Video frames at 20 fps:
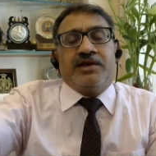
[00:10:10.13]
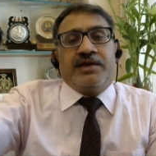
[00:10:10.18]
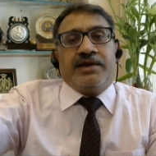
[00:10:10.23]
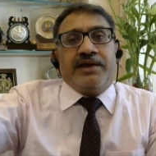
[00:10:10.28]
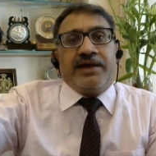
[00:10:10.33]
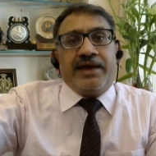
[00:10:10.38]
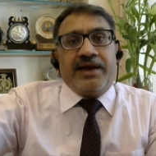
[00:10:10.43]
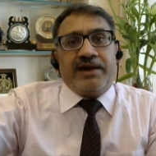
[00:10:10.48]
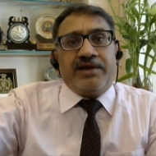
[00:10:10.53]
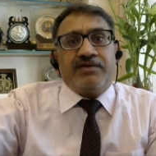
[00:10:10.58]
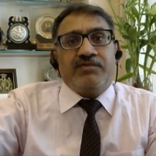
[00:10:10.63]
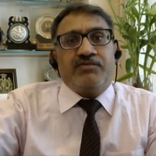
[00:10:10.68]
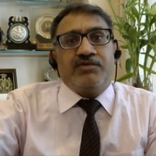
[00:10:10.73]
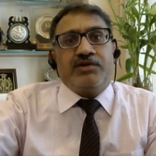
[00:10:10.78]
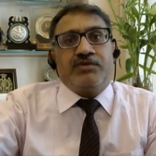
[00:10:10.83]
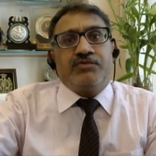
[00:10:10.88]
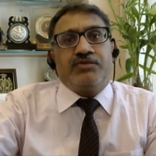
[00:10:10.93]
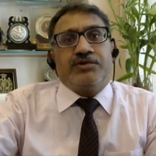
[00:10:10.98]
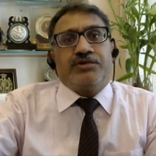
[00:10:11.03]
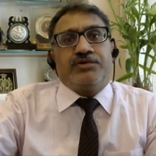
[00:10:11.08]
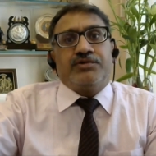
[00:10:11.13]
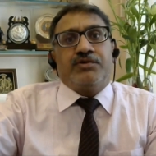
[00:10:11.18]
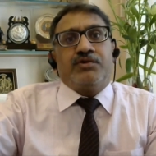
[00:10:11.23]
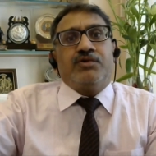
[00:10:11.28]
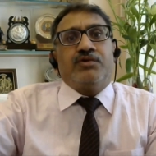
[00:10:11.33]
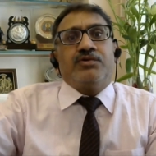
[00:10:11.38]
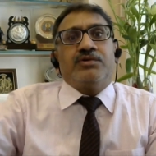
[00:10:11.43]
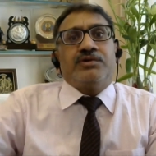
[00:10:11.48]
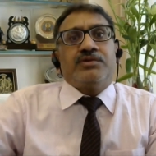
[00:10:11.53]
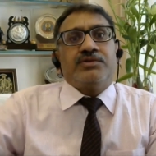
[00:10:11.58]
and will
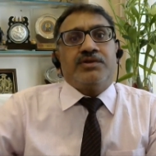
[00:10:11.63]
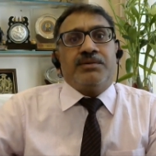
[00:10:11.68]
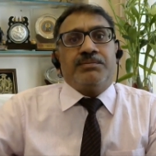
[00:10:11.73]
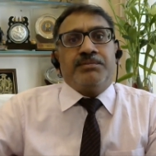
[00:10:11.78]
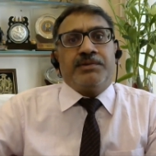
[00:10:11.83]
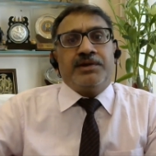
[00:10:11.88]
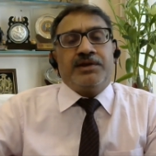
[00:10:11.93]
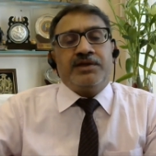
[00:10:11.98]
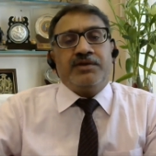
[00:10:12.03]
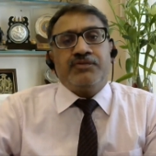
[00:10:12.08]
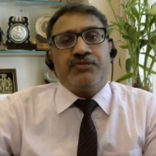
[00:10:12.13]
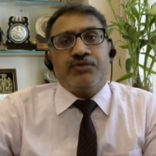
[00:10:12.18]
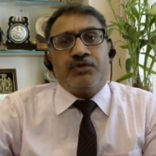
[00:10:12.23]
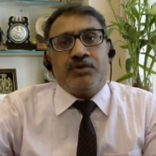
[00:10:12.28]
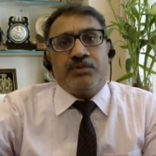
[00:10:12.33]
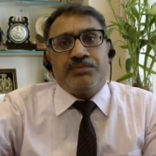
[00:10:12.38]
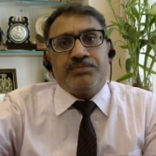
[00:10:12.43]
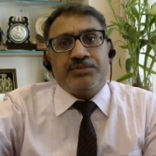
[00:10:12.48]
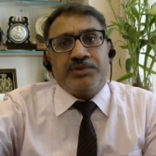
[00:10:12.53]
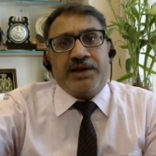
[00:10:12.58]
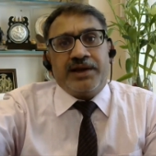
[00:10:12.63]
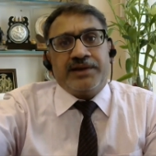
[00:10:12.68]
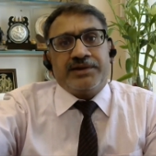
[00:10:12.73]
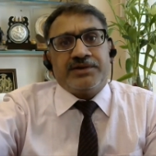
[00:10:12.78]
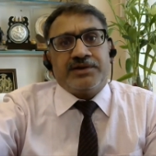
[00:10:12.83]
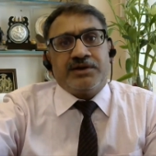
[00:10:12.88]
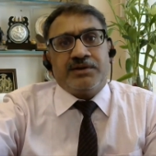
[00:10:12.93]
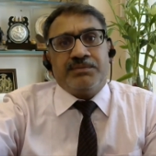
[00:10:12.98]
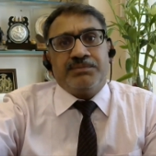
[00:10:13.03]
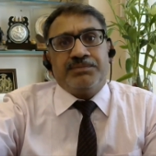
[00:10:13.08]
withdraw the money from
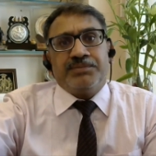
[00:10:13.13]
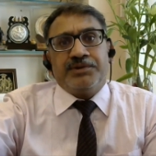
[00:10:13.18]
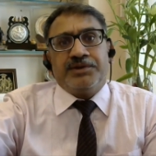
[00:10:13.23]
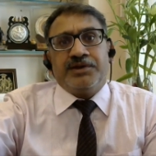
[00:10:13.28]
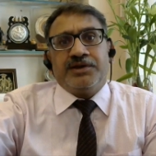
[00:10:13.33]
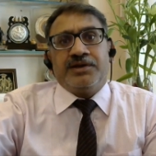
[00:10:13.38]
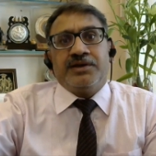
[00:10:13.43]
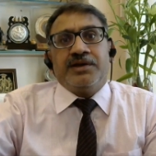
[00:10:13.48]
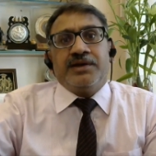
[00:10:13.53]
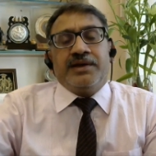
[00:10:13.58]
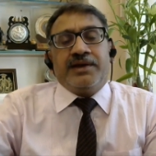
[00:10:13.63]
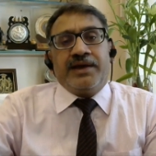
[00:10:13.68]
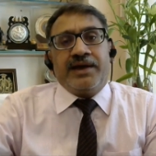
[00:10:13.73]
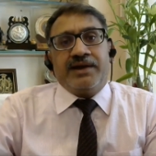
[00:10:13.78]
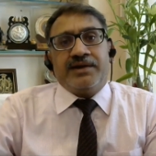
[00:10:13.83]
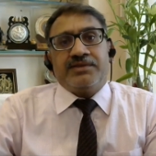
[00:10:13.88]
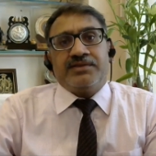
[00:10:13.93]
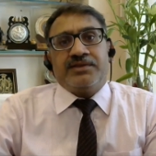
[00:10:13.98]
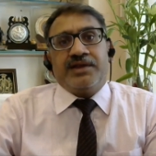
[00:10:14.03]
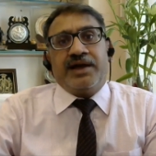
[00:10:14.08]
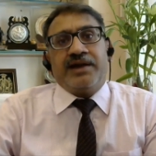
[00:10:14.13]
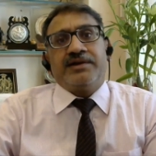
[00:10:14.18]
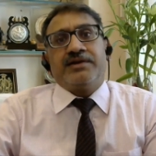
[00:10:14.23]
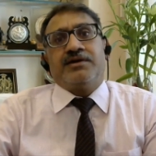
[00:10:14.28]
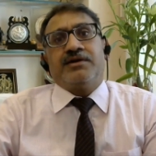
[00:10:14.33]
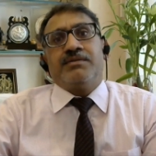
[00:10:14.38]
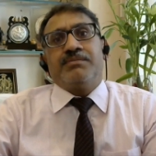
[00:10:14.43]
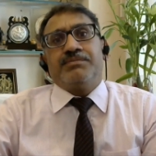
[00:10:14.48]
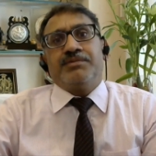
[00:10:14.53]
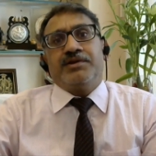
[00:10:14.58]
that company, and that
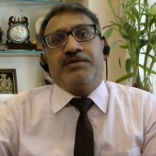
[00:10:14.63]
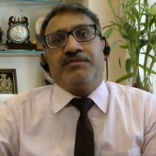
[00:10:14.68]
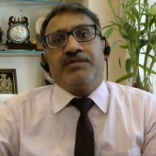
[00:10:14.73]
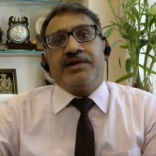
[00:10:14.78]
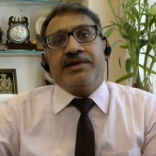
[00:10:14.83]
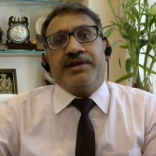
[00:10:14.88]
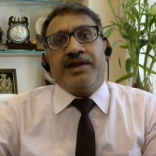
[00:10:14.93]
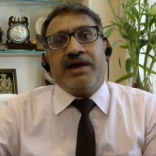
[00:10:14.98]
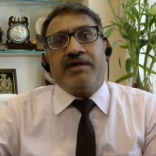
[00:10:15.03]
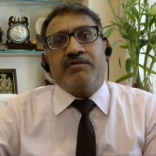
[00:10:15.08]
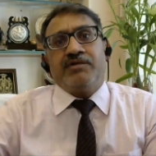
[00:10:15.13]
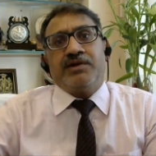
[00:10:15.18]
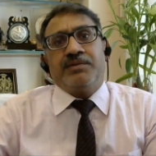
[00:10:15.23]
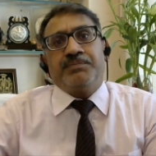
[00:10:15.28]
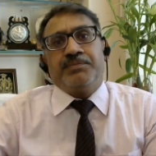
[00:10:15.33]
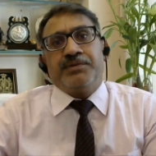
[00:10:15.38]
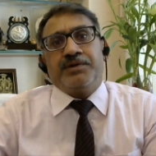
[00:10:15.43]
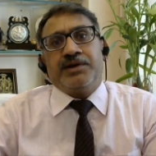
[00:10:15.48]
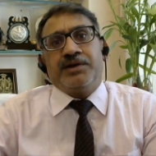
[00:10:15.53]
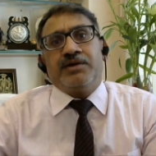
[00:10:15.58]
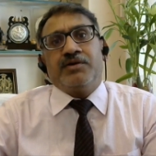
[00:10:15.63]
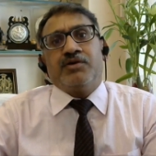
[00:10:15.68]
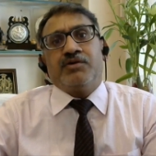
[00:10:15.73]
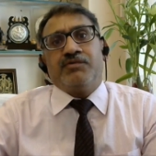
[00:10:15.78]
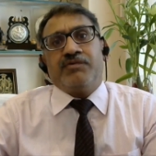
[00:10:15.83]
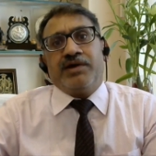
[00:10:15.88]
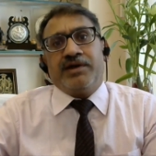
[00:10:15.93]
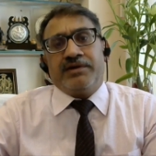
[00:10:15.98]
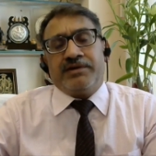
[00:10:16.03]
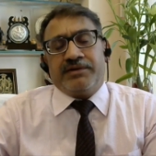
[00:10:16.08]
company will never pay or
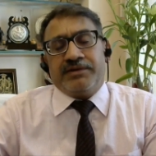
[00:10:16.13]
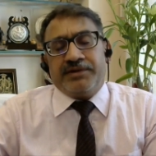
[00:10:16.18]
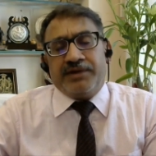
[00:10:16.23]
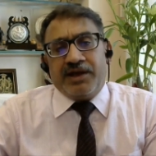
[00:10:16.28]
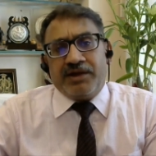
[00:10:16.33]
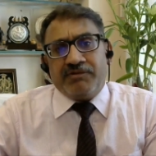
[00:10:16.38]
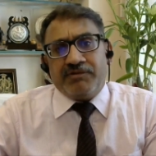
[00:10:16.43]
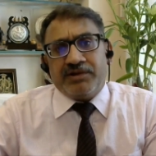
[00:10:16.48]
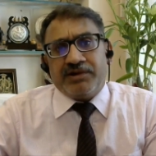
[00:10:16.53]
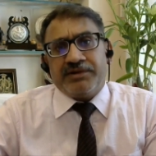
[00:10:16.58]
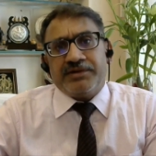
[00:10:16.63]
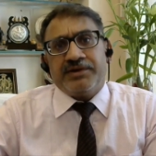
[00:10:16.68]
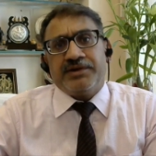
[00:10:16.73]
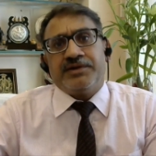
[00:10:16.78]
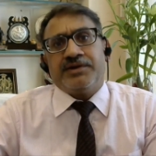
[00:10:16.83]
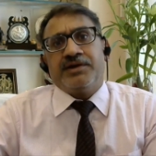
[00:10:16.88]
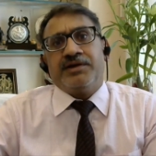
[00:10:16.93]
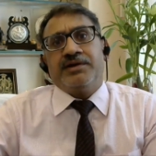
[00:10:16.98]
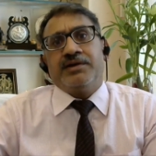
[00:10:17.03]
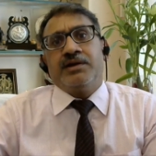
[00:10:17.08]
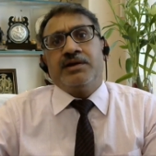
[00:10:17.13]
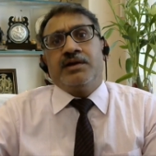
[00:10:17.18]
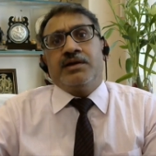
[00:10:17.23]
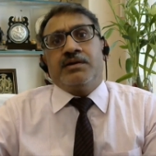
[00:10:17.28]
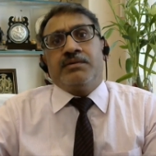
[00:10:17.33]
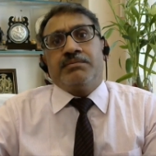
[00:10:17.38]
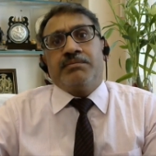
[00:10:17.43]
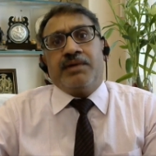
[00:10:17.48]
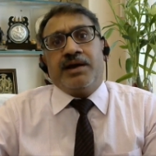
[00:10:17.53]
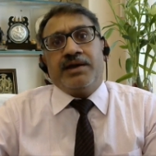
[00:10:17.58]
will never return
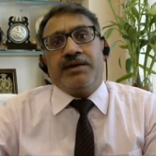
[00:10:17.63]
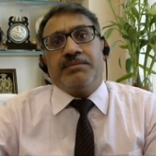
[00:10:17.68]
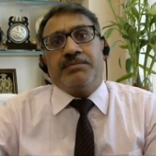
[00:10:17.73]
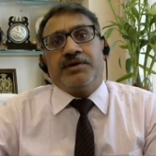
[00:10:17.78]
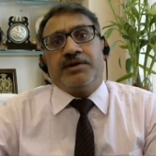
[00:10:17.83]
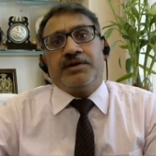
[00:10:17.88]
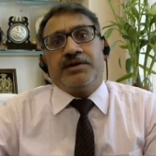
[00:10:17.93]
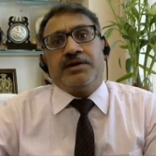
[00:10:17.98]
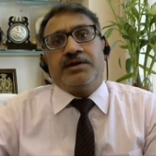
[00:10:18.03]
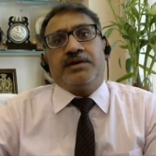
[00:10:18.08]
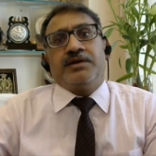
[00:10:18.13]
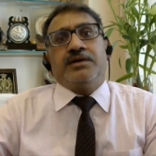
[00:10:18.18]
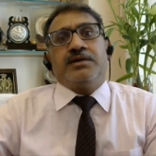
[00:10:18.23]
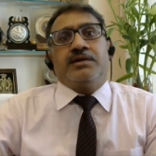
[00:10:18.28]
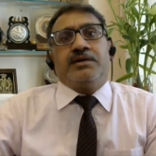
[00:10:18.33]
my money